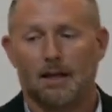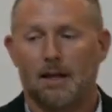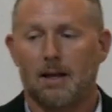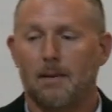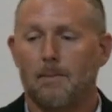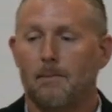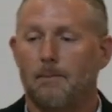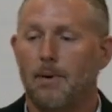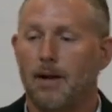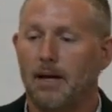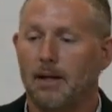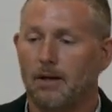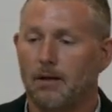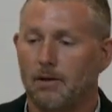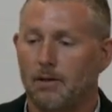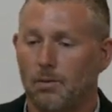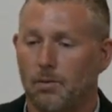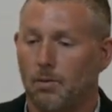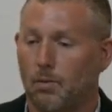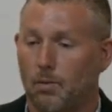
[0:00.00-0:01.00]
But
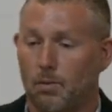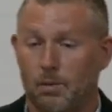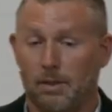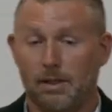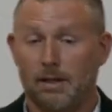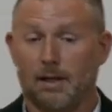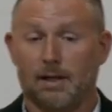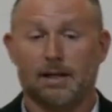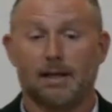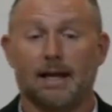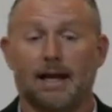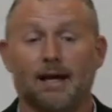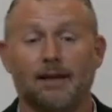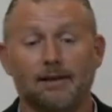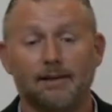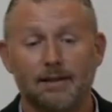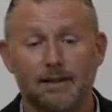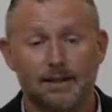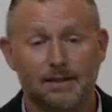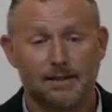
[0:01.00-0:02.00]
we aren't
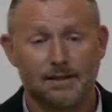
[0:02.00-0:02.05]
Catholic.